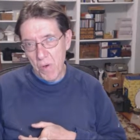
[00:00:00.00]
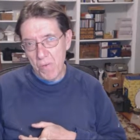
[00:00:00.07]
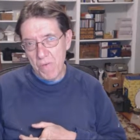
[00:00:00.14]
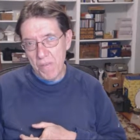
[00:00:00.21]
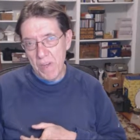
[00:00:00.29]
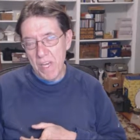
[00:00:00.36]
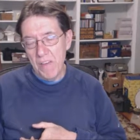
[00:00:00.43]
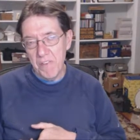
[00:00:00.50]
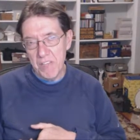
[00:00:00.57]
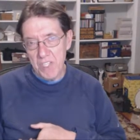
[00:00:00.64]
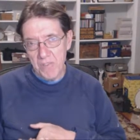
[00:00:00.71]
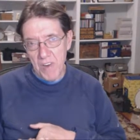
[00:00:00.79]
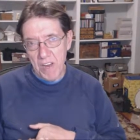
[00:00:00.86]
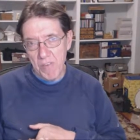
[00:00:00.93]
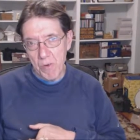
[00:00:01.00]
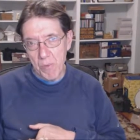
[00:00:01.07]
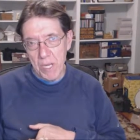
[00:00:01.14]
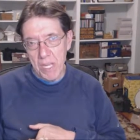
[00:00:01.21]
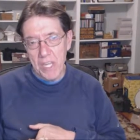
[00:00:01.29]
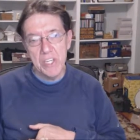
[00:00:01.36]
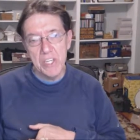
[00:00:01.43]
On, if it's
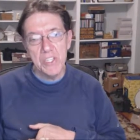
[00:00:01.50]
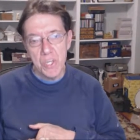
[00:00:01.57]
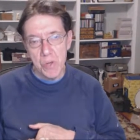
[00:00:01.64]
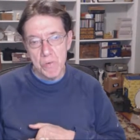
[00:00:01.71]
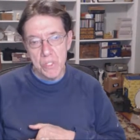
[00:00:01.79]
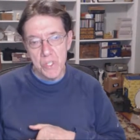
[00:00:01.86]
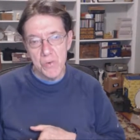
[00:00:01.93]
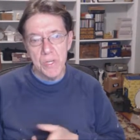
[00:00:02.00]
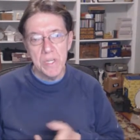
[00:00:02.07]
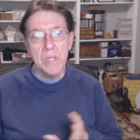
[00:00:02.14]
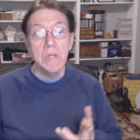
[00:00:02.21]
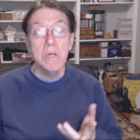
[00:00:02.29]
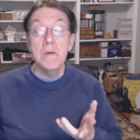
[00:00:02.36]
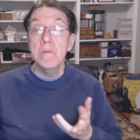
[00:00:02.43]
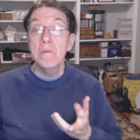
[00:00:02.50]
Fiverr related, don't do it.